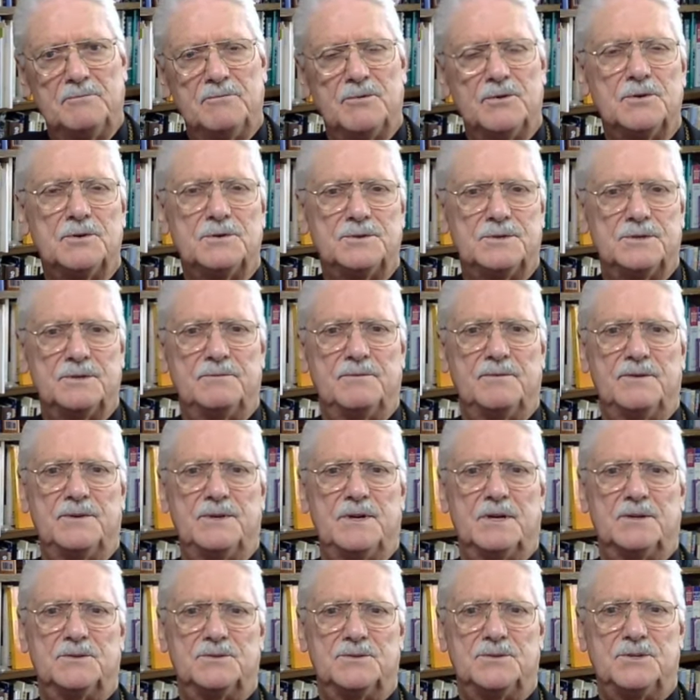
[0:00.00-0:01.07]
verse of the
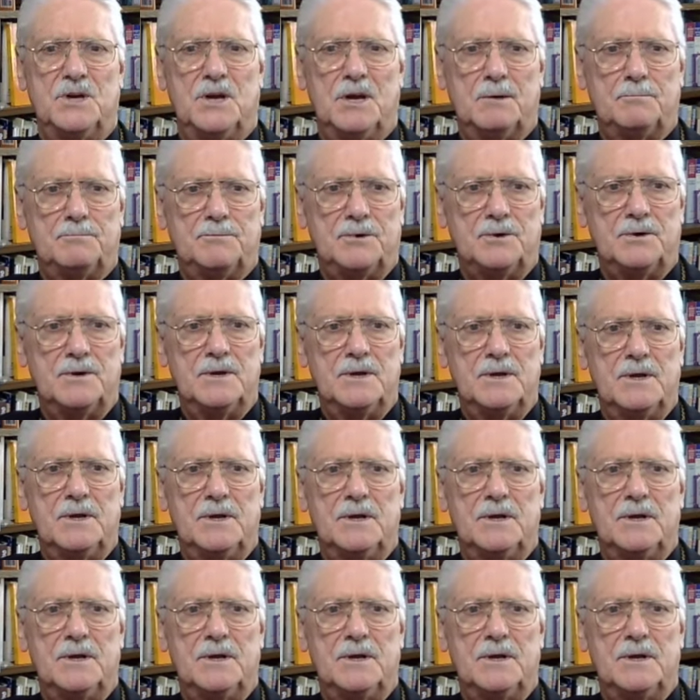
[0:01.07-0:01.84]
next chapter,